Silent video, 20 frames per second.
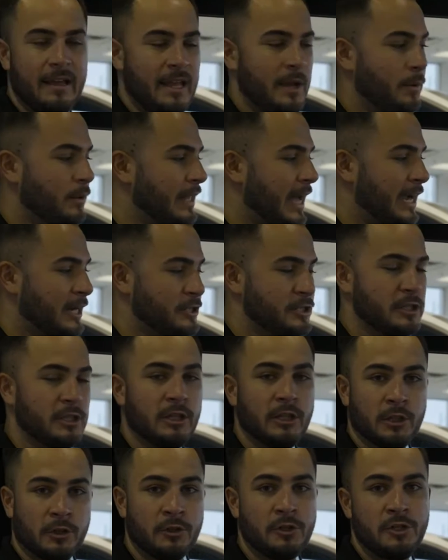it will actually
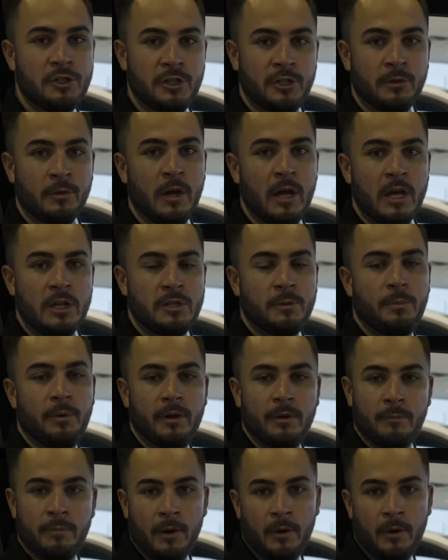alert you to put